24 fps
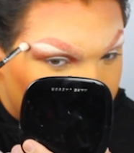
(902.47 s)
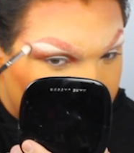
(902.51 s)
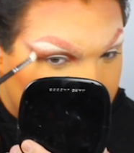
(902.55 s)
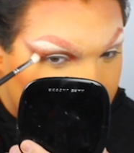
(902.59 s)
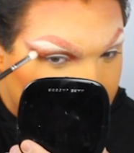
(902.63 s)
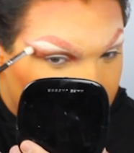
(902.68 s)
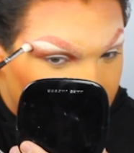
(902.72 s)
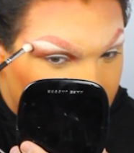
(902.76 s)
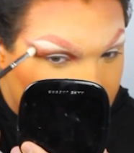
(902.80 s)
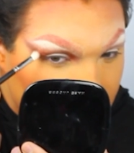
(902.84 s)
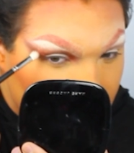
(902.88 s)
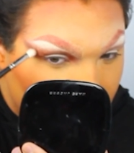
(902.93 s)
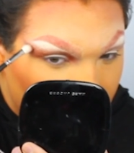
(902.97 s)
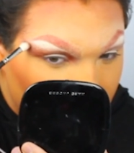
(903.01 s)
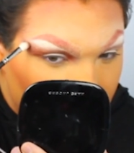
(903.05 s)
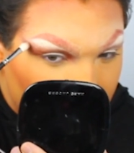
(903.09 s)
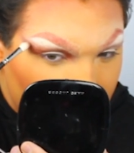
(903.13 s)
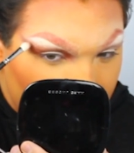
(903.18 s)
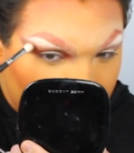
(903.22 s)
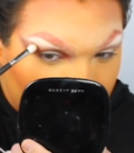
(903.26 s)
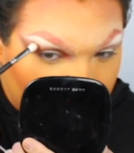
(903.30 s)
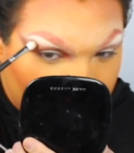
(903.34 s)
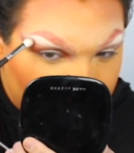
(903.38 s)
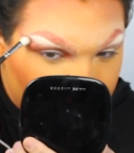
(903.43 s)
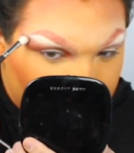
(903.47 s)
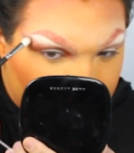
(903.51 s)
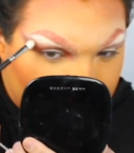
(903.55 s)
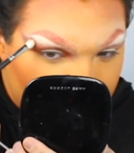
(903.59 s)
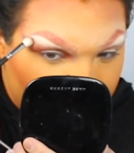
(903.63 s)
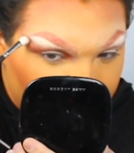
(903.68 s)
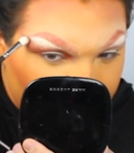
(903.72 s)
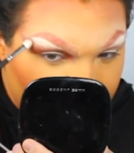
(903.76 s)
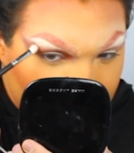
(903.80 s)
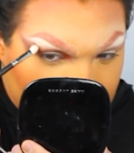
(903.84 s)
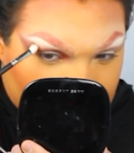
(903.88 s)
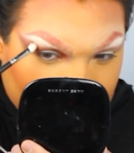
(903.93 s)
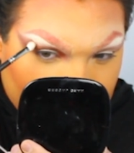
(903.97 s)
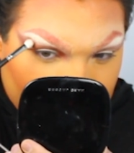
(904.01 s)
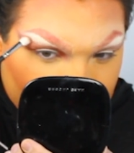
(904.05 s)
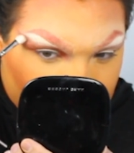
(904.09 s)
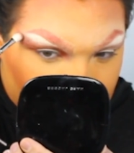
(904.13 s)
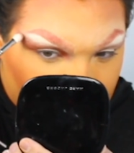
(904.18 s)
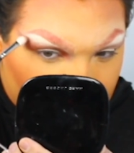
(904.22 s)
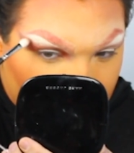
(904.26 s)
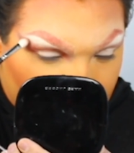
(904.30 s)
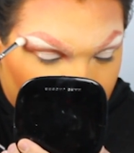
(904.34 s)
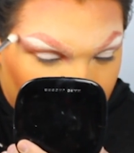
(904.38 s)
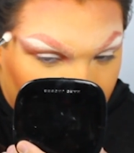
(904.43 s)
this isn't dark enough. I think it's
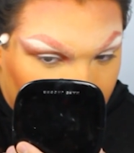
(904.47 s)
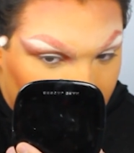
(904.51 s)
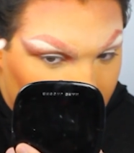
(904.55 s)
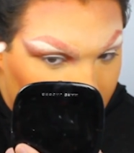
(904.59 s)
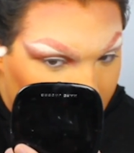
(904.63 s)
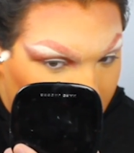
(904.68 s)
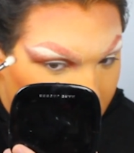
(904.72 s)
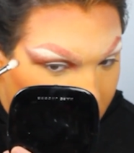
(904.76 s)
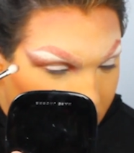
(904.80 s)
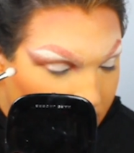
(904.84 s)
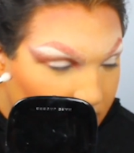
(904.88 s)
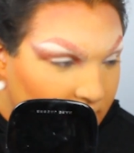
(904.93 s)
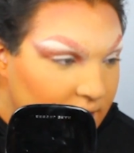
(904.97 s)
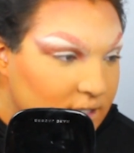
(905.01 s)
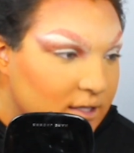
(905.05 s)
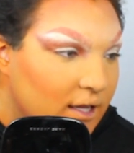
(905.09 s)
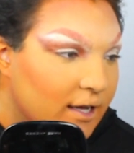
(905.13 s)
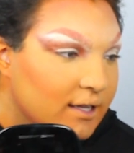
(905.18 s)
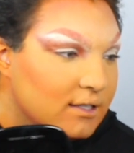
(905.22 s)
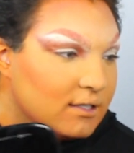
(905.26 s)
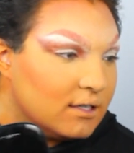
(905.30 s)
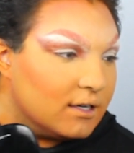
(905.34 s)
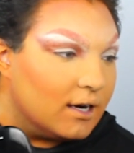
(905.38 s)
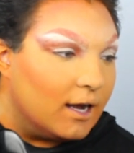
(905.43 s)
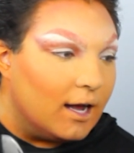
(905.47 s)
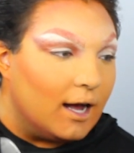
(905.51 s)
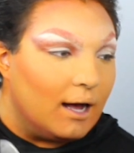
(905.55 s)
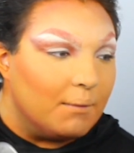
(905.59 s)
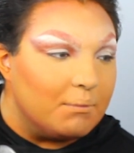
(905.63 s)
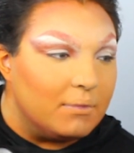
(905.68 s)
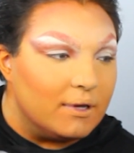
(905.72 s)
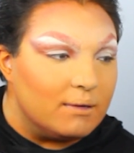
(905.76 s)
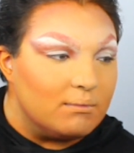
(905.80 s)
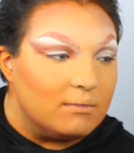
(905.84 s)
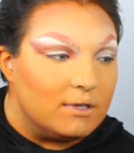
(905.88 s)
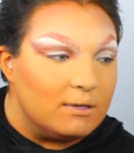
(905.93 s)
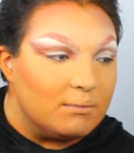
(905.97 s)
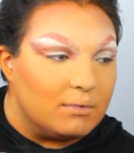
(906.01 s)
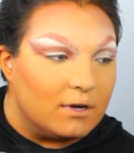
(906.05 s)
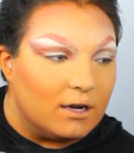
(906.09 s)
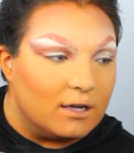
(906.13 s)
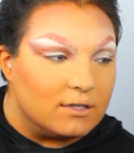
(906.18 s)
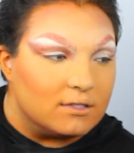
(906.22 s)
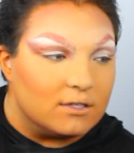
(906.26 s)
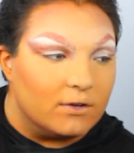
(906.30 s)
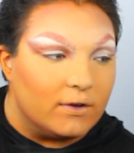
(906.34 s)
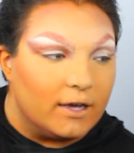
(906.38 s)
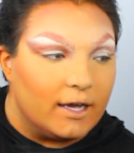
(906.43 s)
these lights are helping me, but
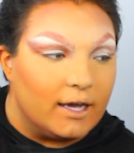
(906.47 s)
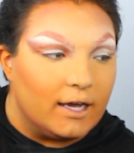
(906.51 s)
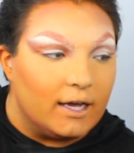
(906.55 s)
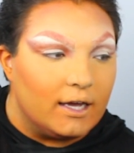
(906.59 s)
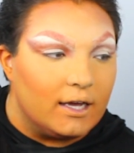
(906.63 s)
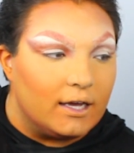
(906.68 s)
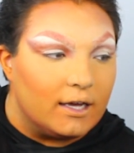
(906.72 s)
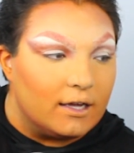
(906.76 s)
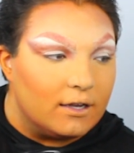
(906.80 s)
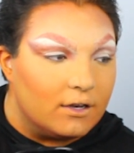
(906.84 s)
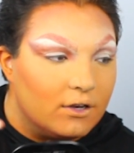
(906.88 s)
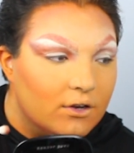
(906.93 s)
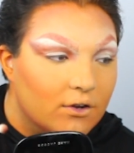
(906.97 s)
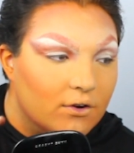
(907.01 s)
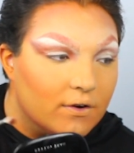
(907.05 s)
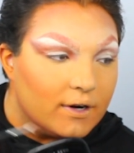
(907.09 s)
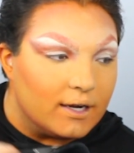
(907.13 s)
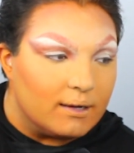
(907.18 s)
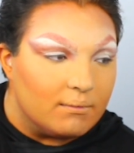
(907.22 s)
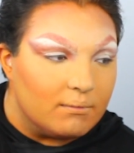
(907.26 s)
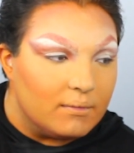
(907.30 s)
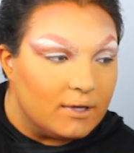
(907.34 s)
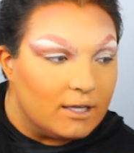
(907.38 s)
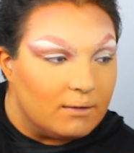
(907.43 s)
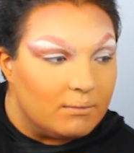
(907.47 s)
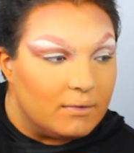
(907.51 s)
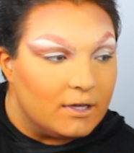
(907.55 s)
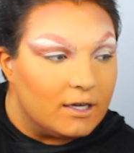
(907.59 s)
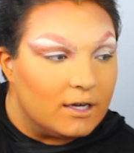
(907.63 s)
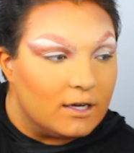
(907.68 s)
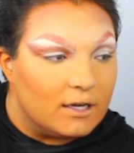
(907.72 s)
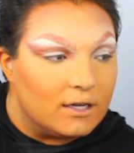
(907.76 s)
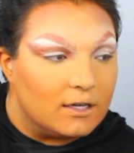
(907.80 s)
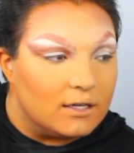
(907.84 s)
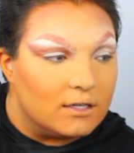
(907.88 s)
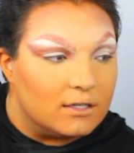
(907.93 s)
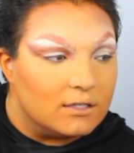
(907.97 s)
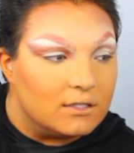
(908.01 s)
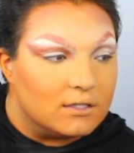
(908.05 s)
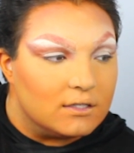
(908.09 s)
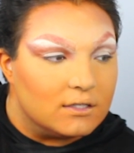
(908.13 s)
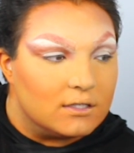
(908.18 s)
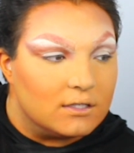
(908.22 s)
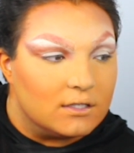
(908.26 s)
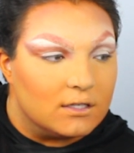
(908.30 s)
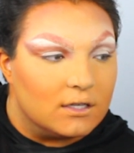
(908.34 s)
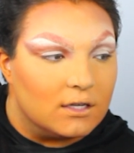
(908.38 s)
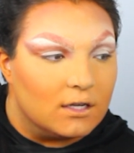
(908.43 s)
also hindering me
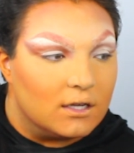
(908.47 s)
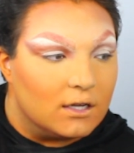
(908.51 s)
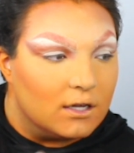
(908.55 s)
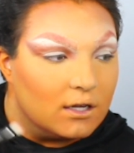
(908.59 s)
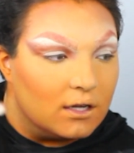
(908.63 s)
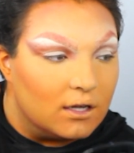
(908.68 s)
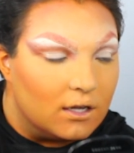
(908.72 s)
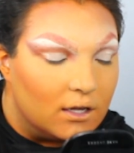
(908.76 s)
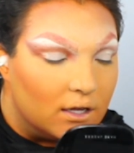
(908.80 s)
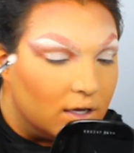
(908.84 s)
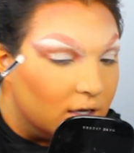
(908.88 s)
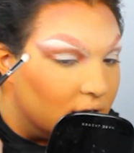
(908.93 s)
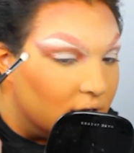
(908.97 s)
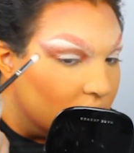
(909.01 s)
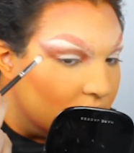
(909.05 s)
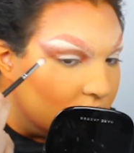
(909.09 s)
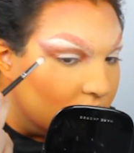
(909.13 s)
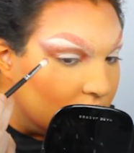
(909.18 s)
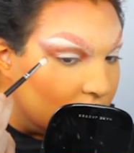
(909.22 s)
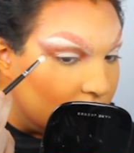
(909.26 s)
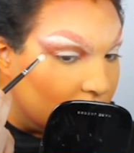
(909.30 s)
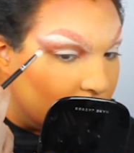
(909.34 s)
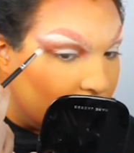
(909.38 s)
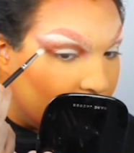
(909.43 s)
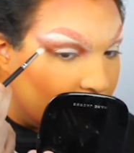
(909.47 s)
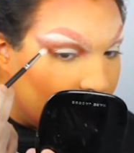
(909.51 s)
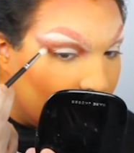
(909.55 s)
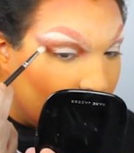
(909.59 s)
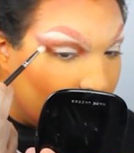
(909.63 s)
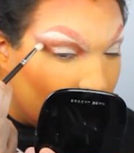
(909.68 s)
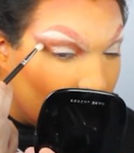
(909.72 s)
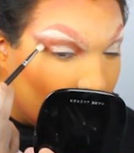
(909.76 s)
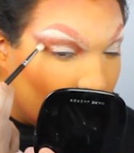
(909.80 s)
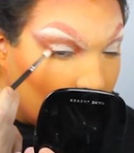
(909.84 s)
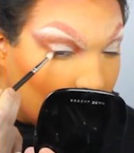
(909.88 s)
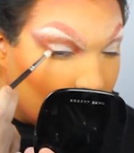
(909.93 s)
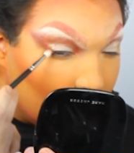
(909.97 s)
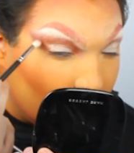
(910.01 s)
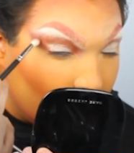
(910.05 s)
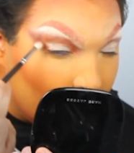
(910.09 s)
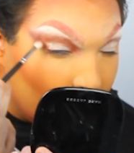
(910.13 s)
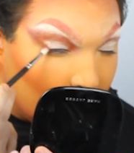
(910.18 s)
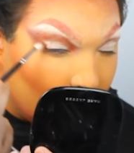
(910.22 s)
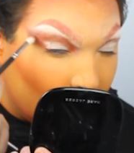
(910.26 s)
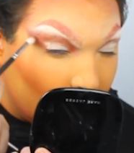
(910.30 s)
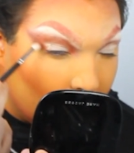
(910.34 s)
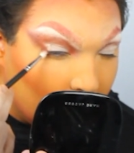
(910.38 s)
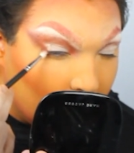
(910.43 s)
because they are